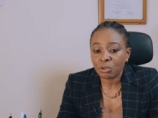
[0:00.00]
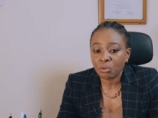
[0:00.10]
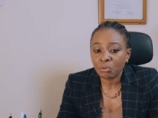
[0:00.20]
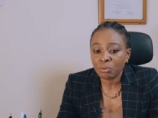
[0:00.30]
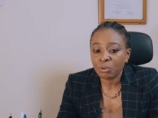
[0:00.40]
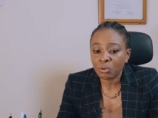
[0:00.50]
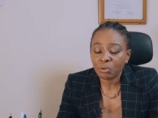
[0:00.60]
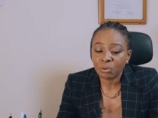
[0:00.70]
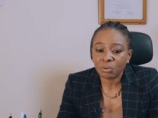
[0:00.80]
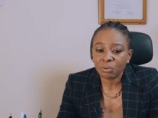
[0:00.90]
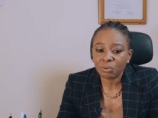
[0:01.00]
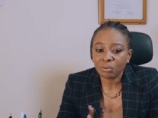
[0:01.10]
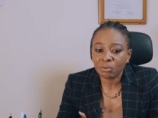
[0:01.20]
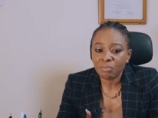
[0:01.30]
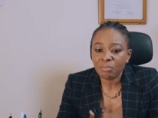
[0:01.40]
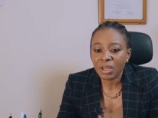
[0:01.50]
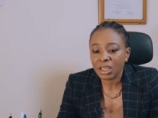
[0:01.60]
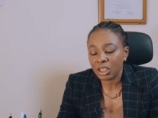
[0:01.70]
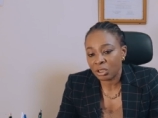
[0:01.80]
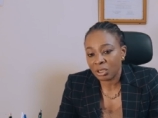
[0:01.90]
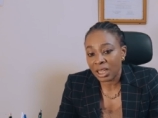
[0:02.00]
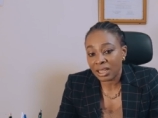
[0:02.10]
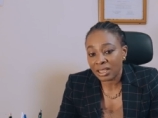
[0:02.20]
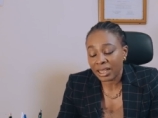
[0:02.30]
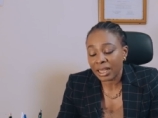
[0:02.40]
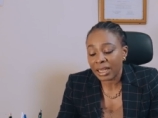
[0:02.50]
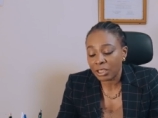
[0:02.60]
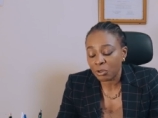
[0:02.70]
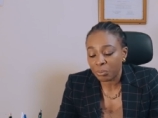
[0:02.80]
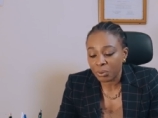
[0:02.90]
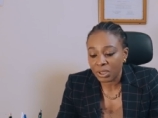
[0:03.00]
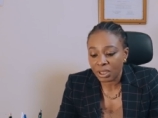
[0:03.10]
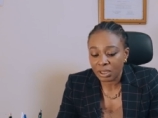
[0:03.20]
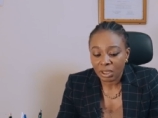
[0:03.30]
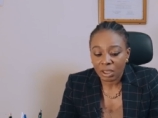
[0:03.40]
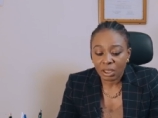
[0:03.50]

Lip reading: two main issues, like I like to put it.